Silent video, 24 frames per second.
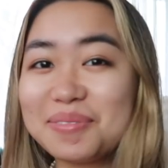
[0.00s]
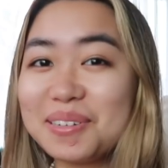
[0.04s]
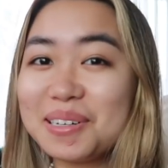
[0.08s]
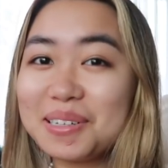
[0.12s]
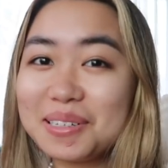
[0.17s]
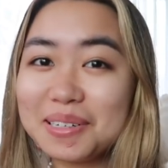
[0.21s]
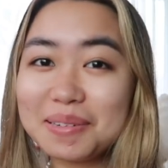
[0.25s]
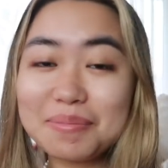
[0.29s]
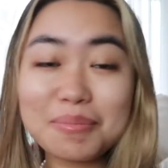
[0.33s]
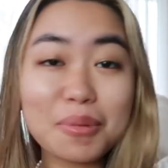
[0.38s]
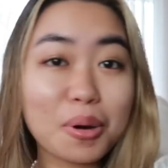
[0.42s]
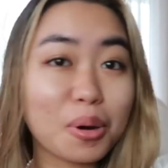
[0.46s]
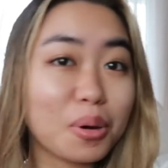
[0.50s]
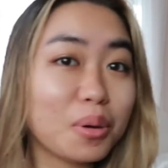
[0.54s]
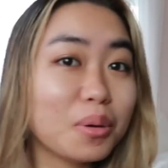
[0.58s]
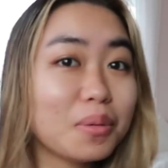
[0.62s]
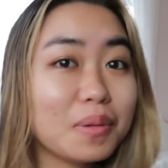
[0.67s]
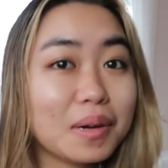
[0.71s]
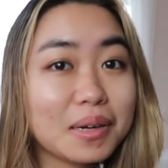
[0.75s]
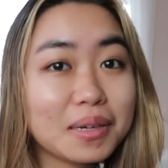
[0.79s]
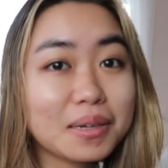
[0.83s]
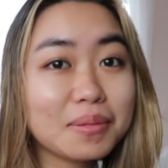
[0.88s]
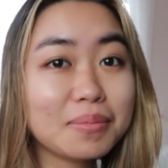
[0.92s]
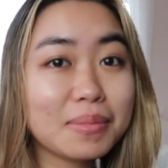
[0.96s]
Welcome or
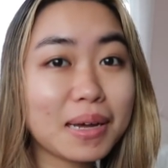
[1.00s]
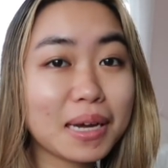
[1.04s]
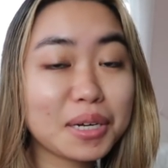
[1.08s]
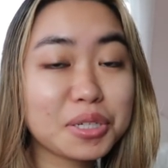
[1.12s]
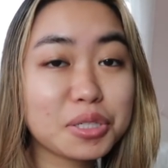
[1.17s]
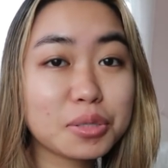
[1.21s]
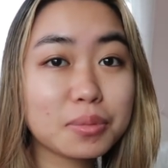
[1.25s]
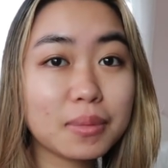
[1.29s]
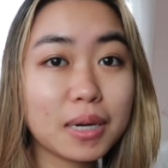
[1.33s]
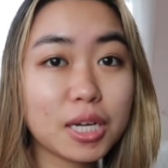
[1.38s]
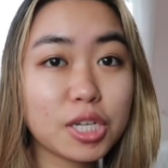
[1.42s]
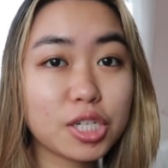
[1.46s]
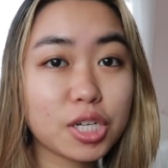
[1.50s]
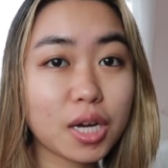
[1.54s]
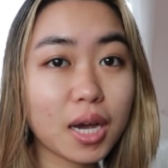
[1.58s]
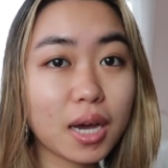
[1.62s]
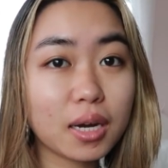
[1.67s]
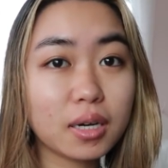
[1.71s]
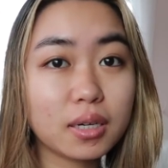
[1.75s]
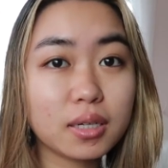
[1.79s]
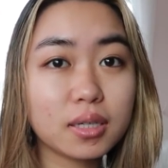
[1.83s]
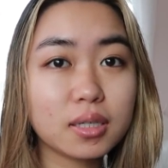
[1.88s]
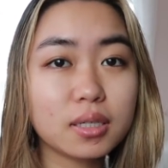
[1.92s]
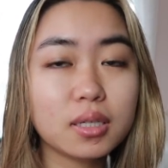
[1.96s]
welcome back to my
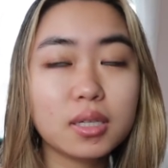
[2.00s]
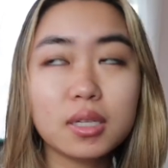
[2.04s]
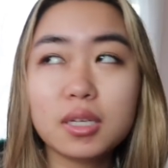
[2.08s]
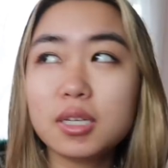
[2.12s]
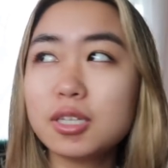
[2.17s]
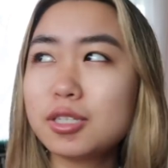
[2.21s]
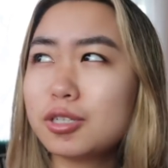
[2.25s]
channel.